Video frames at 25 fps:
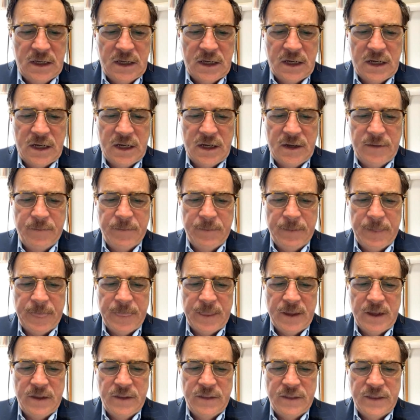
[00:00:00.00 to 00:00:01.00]

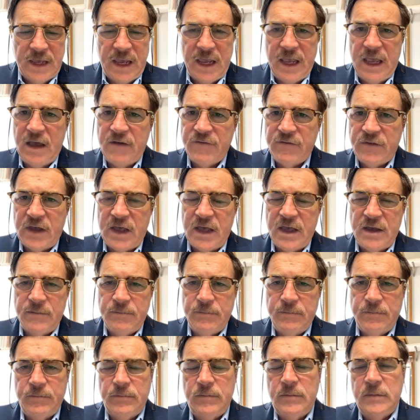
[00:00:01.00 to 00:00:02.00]
they have,
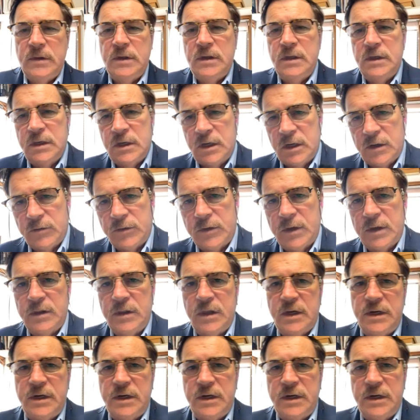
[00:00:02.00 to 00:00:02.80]
the